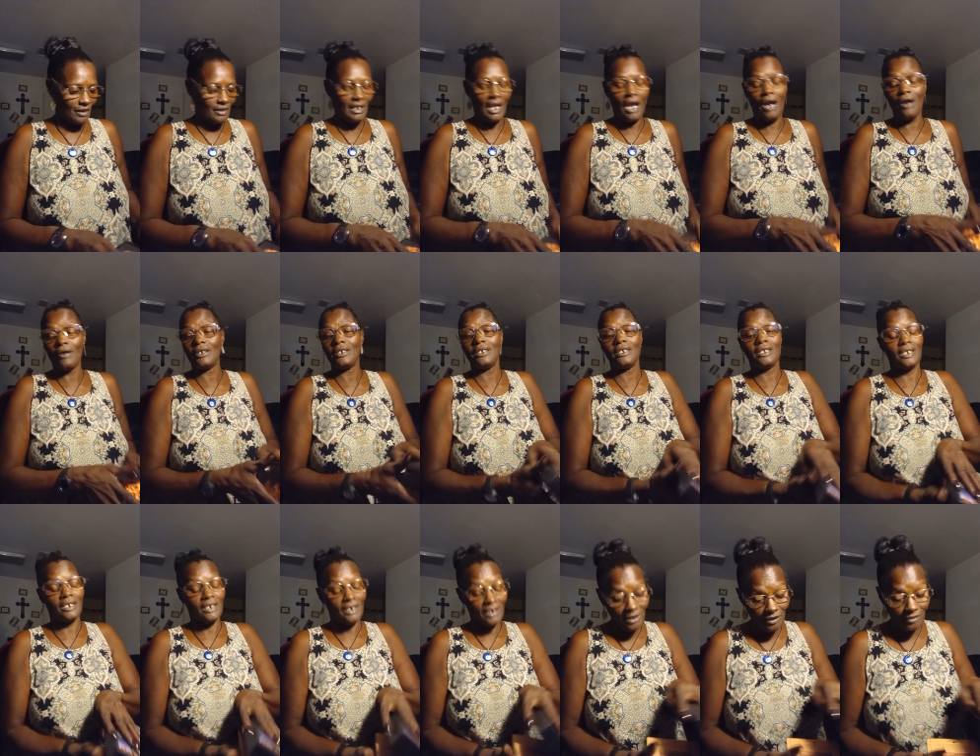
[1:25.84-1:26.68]
Y'all, he
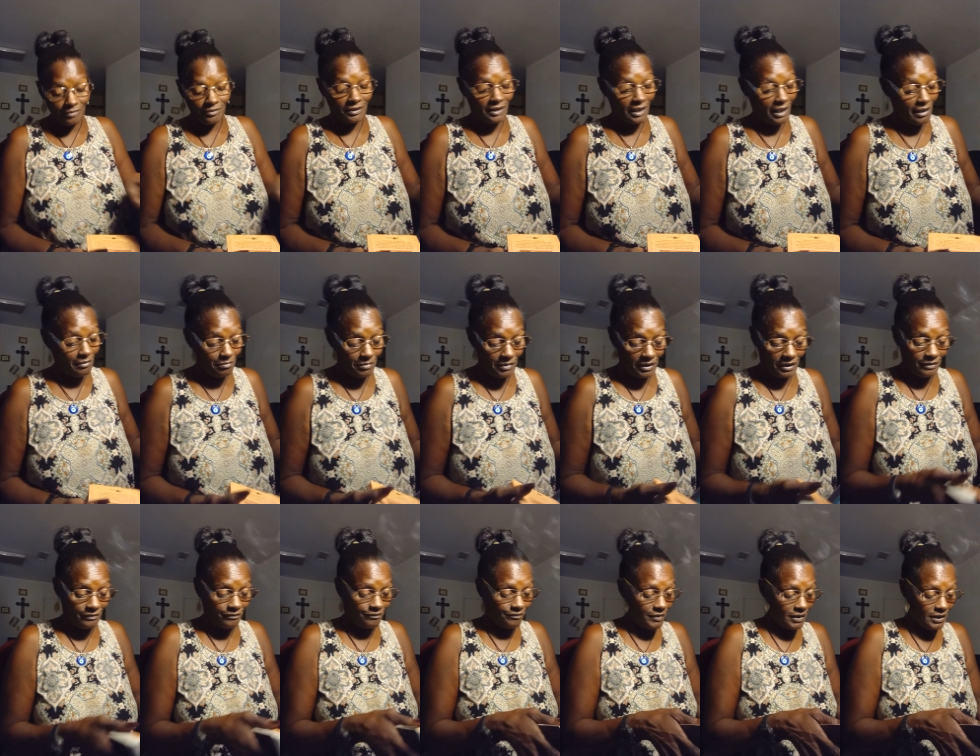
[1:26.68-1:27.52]
killed that
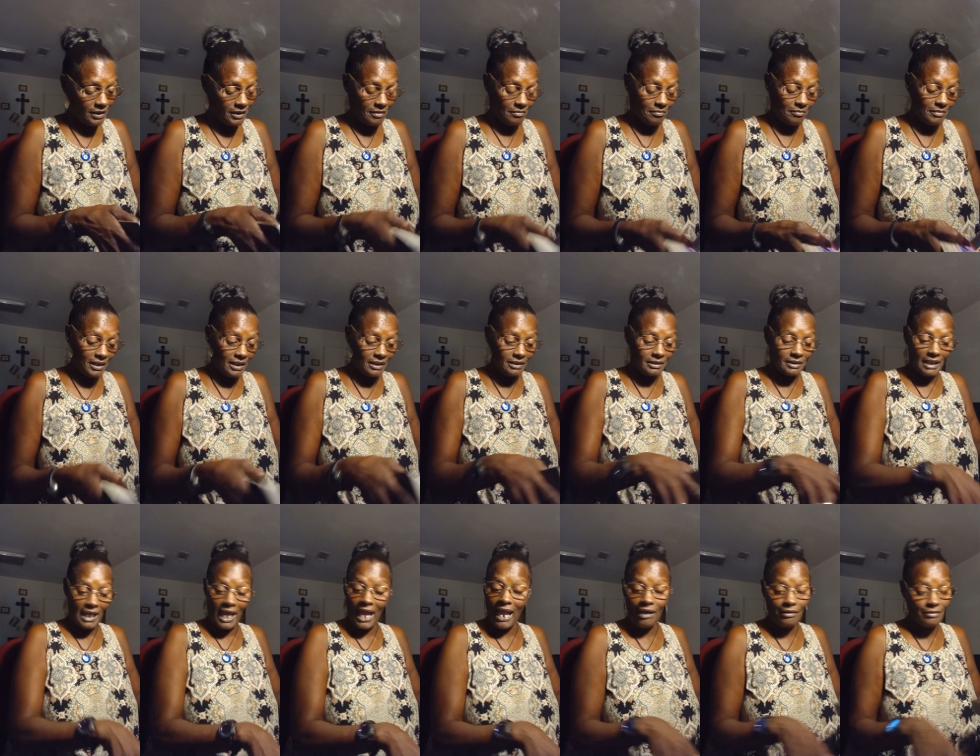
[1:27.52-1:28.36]
motherfucking mess.
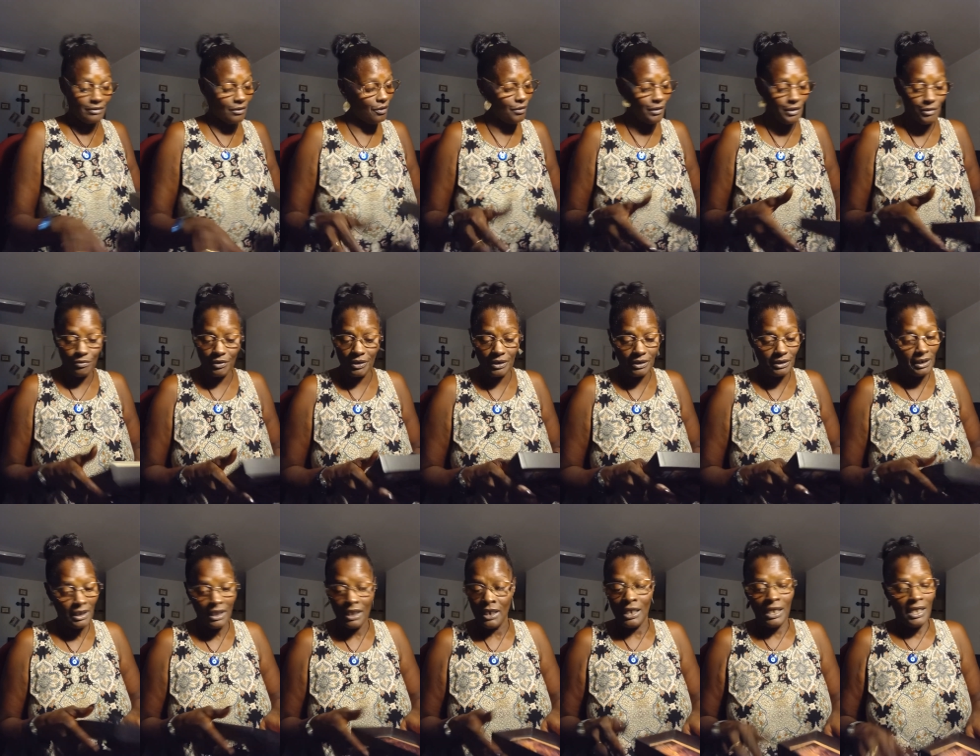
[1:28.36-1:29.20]
I know he
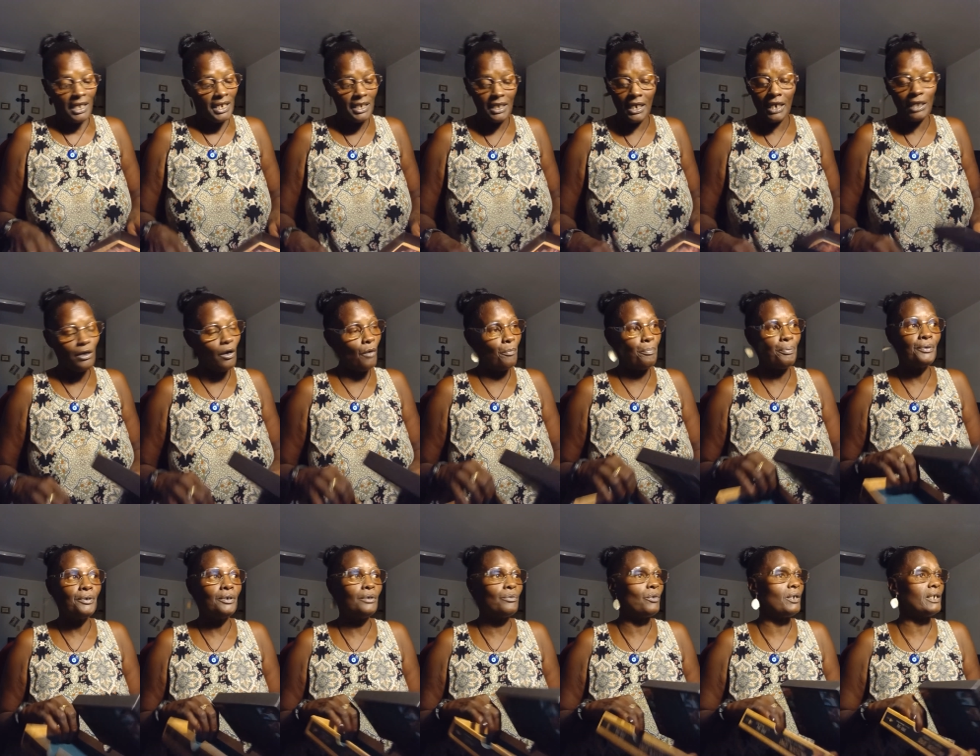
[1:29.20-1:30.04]
was. He ain't gonna
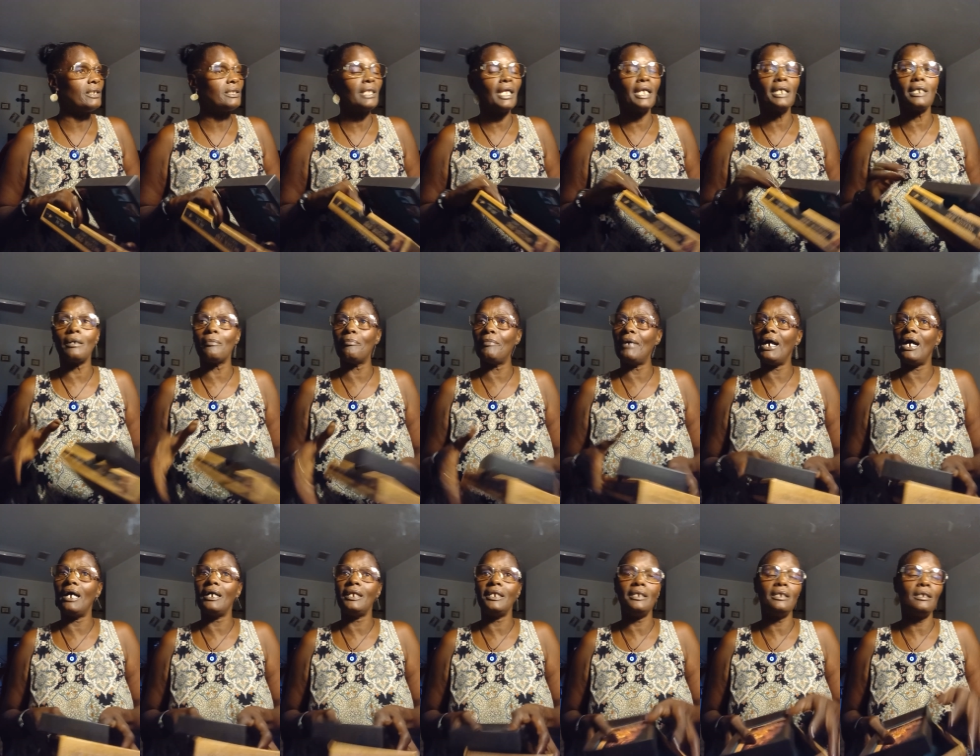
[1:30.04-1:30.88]
pull one thing
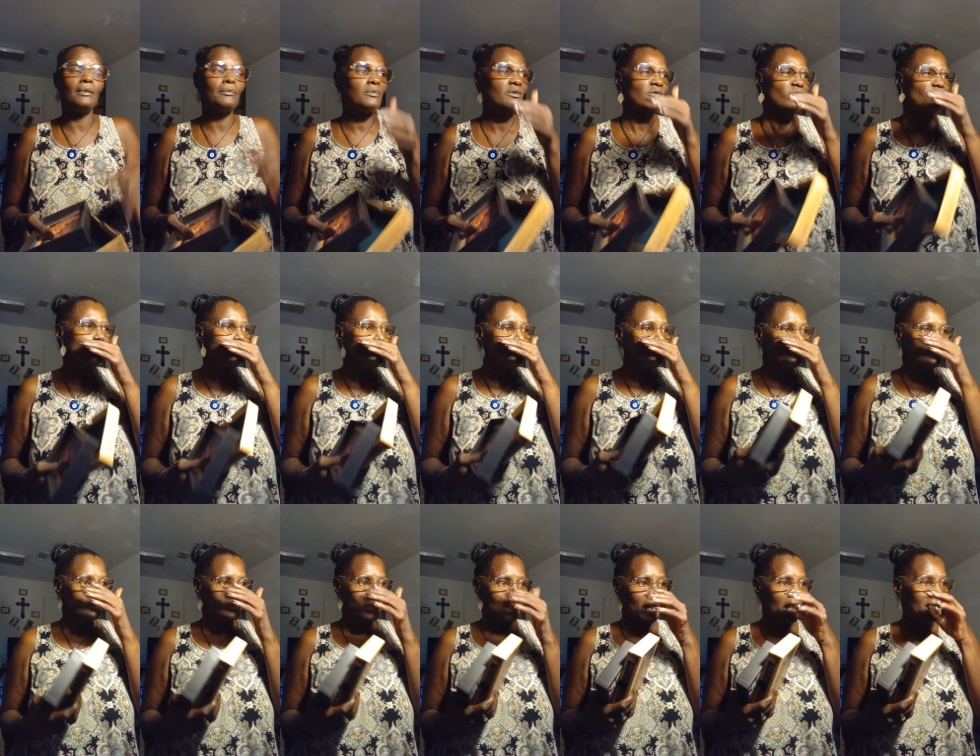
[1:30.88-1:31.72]
about him.
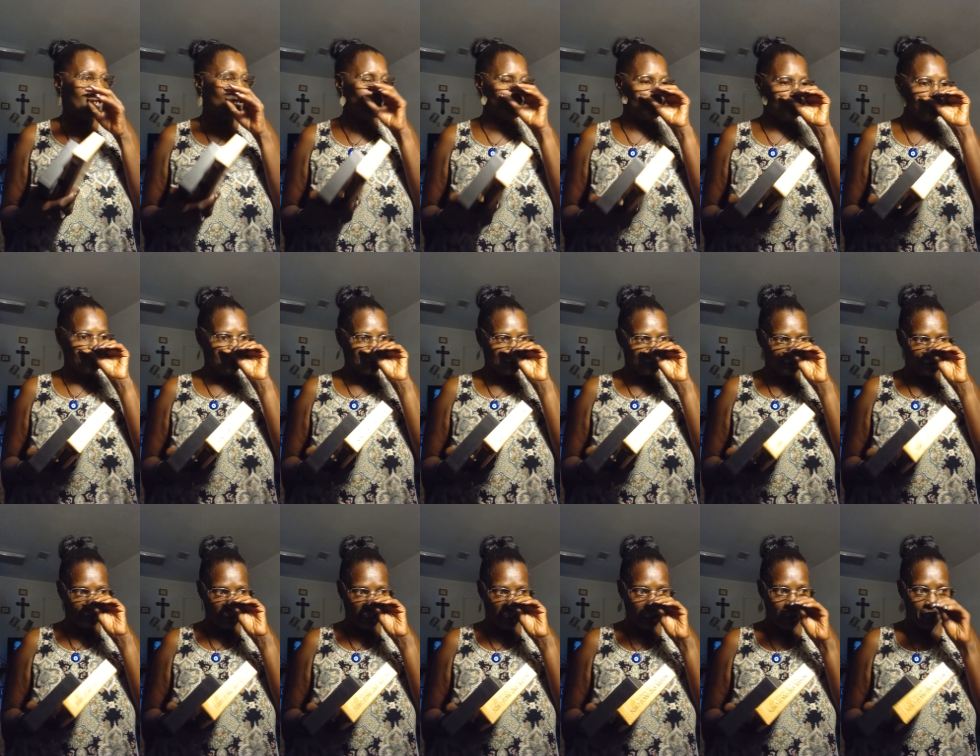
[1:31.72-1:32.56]
I ain't gonna put
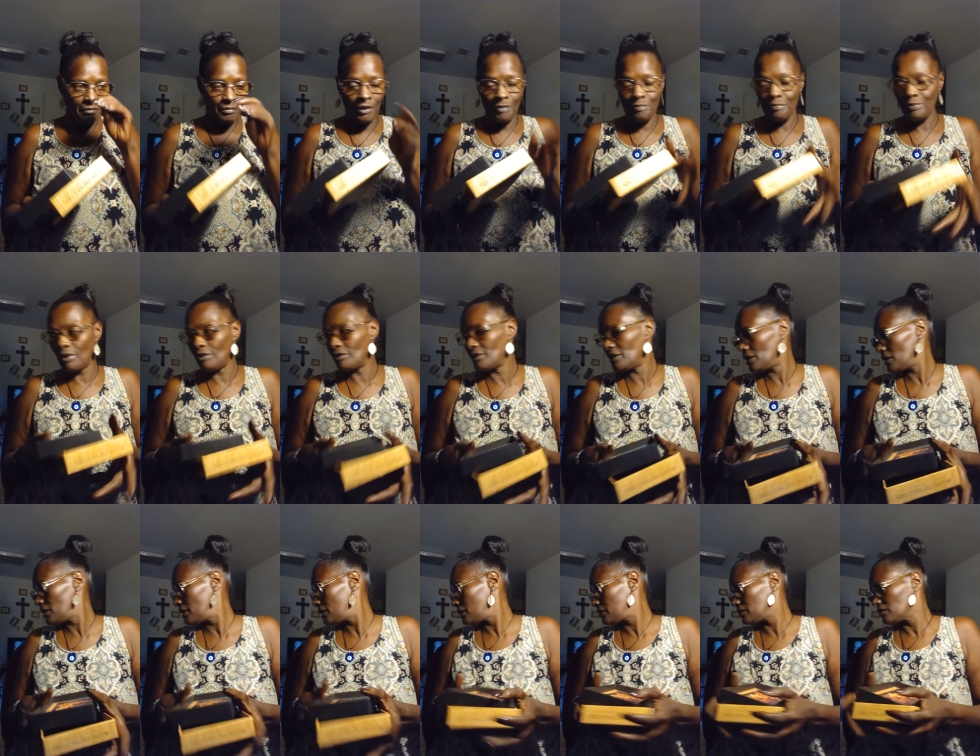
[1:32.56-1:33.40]
his name up on
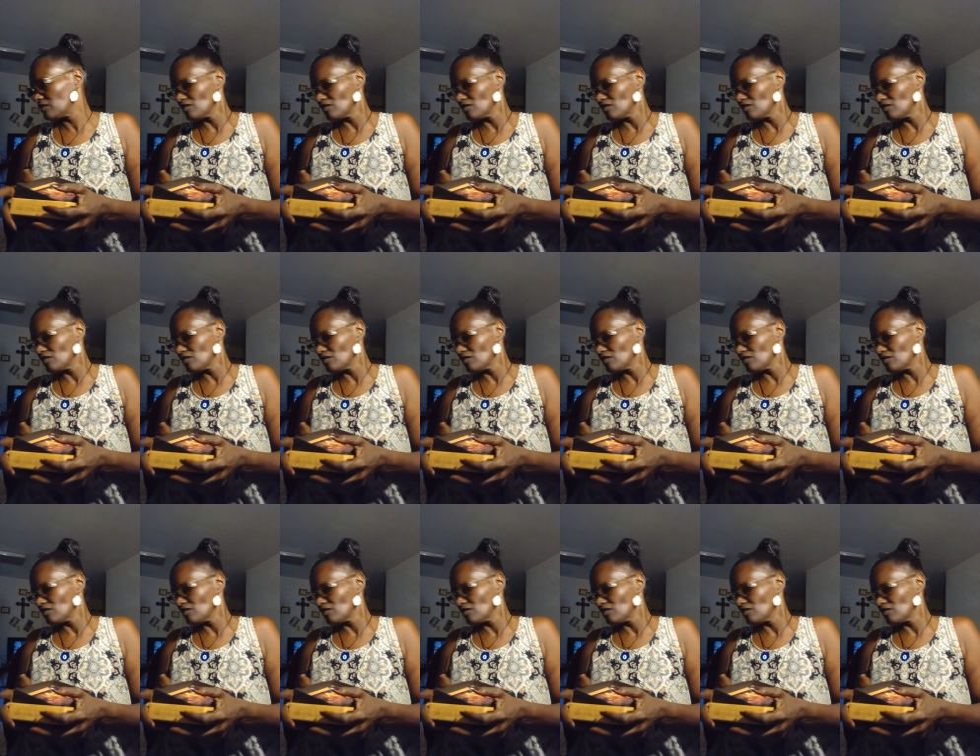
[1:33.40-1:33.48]
here.